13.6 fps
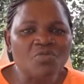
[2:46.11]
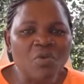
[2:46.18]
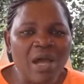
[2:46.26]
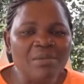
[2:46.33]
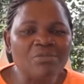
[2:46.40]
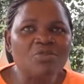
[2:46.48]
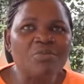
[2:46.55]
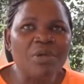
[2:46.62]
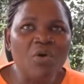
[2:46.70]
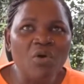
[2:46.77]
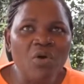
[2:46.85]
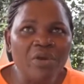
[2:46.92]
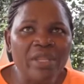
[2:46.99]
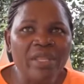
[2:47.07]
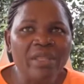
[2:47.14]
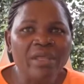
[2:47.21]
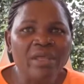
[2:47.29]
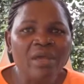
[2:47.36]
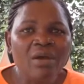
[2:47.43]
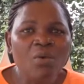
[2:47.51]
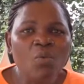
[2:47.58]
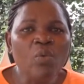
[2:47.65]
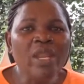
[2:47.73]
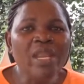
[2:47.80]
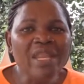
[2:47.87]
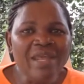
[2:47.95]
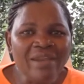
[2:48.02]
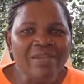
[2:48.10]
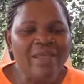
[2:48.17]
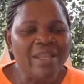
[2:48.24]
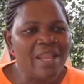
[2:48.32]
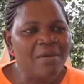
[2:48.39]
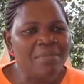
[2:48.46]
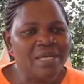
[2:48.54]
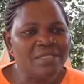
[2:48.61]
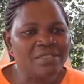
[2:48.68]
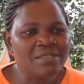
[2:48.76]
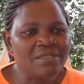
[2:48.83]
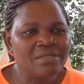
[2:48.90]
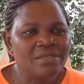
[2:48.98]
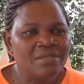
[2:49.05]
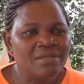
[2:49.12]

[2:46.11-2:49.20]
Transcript: to come to Migori, we need the numbers.